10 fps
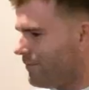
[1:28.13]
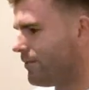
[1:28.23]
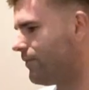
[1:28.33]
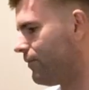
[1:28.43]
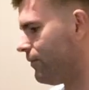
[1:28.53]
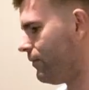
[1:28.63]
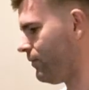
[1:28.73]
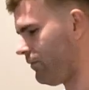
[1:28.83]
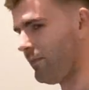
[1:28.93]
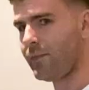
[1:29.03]
up. It,
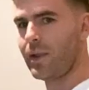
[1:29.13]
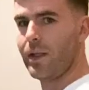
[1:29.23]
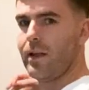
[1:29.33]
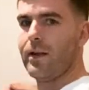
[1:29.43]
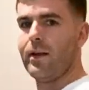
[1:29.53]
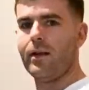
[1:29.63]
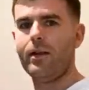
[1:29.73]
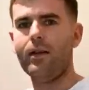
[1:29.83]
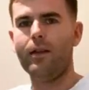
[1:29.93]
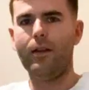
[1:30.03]
it, did get picked up
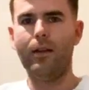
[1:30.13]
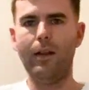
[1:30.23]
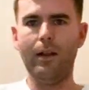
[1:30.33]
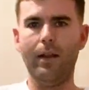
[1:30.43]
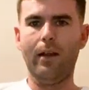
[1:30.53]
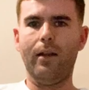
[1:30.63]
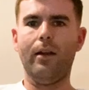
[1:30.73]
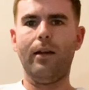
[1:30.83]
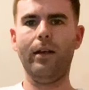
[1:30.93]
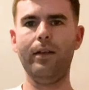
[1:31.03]
to a point
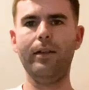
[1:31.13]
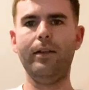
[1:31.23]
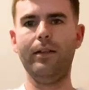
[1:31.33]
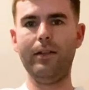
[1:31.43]
where, you know,